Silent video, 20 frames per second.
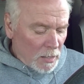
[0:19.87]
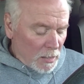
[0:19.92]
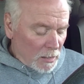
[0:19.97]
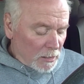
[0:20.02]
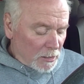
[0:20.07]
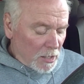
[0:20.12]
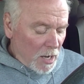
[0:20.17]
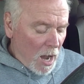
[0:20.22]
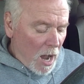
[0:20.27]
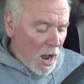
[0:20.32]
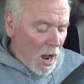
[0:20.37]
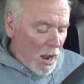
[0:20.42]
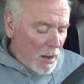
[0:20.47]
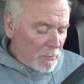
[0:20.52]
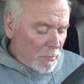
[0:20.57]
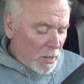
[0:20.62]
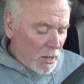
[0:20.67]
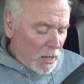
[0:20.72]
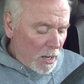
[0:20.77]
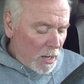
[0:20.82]

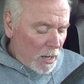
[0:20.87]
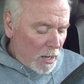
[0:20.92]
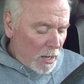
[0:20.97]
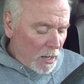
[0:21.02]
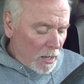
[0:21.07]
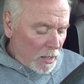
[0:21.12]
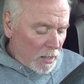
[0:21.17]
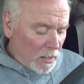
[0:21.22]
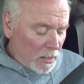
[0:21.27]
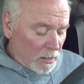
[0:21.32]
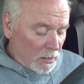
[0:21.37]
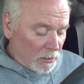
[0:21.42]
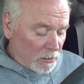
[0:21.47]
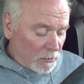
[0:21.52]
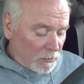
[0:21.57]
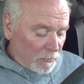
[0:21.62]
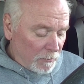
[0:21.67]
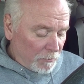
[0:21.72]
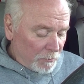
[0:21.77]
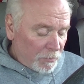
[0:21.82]
Time
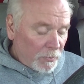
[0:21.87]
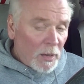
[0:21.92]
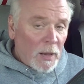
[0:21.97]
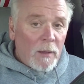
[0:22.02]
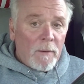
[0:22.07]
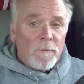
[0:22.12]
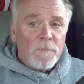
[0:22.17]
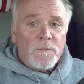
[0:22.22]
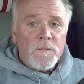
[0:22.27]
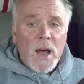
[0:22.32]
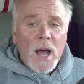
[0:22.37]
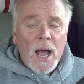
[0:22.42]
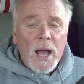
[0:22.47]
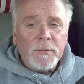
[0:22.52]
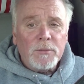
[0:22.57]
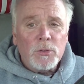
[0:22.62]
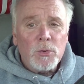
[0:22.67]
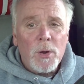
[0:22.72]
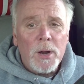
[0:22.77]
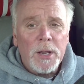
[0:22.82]
is
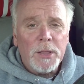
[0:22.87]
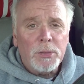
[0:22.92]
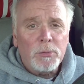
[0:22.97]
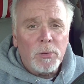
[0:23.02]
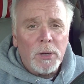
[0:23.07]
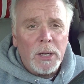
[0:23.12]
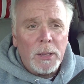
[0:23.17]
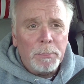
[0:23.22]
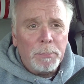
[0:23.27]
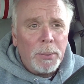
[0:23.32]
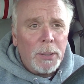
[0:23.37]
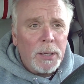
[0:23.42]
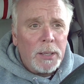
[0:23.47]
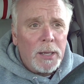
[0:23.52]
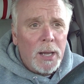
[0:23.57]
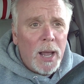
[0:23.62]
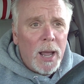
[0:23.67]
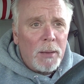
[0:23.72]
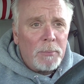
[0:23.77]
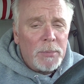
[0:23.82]
5:23
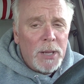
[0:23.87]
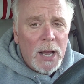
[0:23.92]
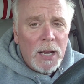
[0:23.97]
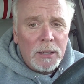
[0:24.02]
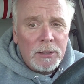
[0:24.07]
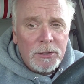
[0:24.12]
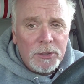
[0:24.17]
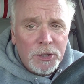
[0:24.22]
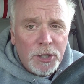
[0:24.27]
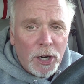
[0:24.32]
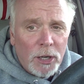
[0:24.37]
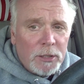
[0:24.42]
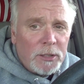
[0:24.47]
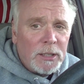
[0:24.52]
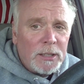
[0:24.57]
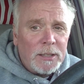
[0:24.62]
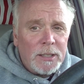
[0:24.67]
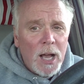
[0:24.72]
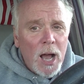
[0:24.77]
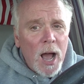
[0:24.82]
p.m. Yes,
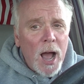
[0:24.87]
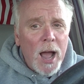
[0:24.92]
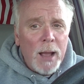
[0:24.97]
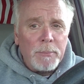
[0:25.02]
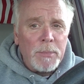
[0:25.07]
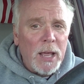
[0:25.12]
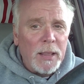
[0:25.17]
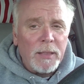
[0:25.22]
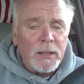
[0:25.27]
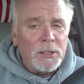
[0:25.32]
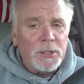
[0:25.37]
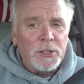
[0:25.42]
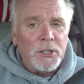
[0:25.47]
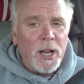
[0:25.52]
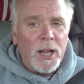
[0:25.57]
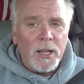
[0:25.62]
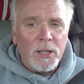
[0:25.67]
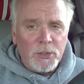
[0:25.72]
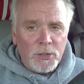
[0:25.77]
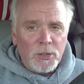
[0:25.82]
Jersey time. Nothing's
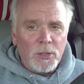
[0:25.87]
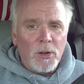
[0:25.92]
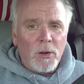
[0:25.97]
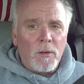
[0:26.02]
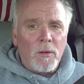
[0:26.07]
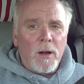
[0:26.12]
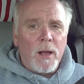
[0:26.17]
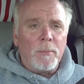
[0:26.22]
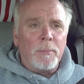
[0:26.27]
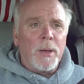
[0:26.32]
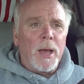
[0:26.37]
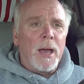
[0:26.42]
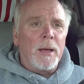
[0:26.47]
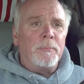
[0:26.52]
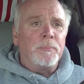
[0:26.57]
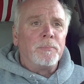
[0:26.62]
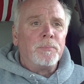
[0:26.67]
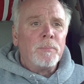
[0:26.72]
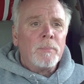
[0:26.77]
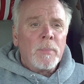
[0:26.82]
changed. You know where I'm
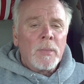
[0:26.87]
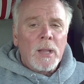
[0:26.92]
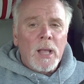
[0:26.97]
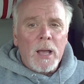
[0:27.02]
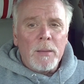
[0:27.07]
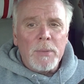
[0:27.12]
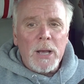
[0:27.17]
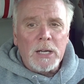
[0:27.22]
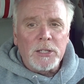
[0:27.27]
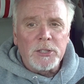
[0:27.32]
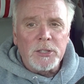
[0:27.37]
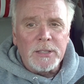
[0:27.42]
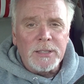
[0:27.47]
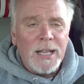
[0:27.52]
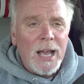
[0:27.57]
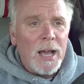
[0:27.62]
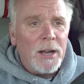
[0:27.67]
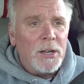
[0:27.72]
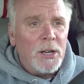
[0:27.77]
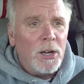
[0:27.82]
at. I'm actually
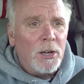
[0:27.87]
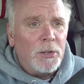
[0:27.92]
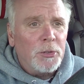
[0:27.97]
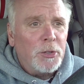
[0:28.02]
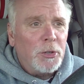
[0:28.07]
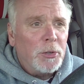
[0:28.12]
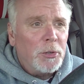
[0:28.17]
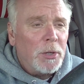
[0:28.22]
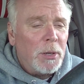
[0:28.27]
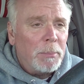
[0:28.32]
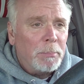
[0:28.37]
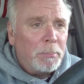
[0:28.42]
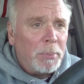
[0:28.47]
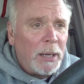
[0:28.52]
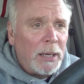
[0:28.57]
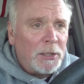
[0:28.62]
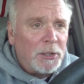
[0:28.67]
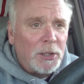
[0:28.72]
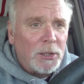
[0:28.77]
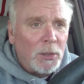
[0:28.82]
down here in Union
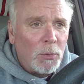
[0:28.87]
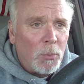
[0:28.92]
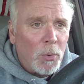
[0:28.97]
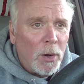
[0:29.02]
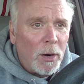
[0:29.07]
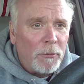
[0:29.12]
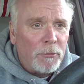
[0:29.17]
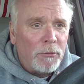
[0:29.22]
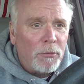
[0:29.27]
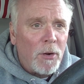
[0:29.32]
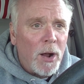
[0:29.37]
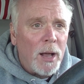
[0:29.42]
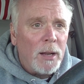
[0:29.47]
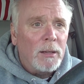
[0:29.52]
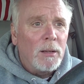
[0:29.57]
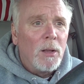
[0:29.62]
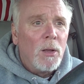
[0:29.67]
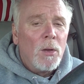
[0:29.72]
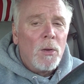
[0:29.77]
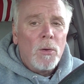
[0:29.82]
Beach at the
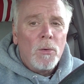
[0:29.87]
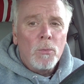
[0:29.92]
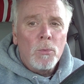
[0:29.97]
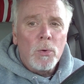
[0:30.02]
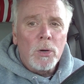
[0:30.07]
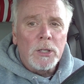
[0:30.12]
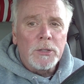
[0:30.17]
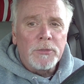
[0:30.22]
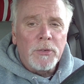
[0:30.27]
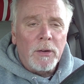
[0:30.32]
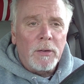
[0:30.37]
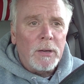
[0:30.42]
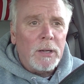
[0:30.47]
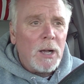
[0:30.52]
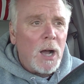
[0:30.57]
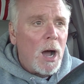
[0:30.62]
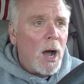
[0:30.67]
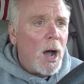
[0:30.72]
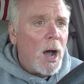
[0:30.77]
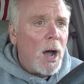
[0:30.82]
waterfront. Water's very
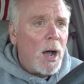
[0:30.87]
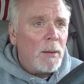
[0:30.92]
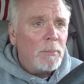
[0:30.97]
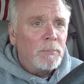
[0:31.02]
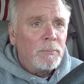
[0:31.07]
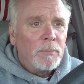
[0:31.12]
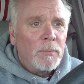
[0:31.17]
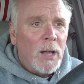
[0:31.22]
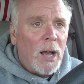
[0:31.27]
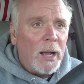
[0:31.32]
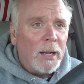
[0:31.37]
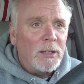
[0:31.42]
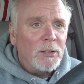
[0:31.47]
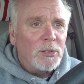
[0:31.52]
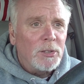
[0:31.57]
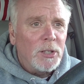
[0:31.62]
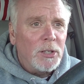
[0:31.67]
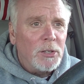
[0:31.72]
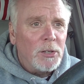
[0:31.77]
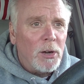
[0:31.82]
calm. I can
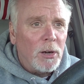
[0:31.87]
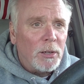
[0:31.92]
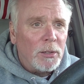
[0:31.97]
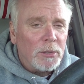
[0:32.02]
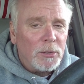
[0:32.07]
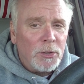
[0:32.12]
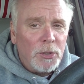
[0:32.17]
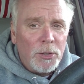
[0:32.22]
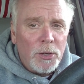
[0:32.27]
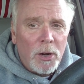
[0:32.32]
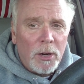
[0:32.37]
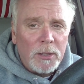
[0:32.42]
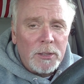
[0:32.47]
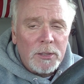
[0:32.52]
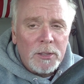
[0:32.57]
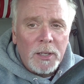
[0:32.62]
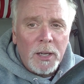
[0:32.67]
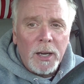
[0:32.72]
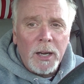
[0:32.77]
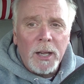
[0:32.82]
see New York
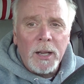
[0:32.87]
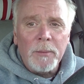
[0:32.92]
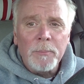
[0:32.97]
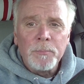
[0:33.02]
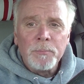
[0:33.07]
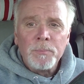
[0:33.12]
City.